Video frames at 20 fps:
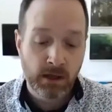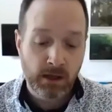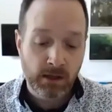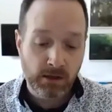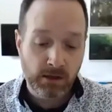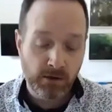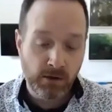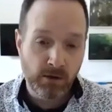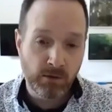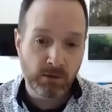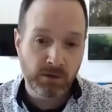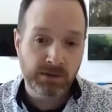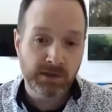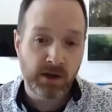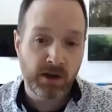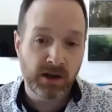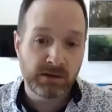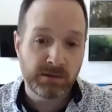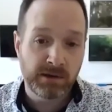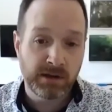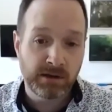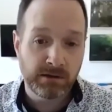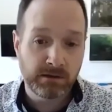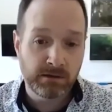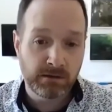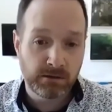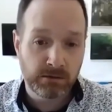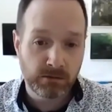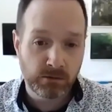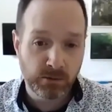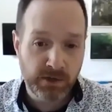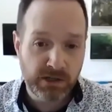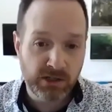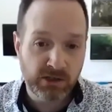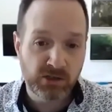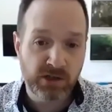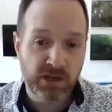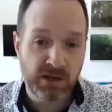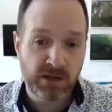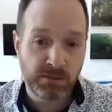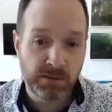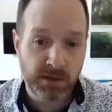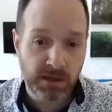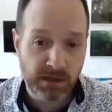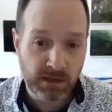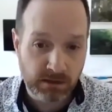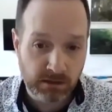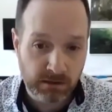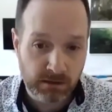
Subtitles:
we're talking about reshaping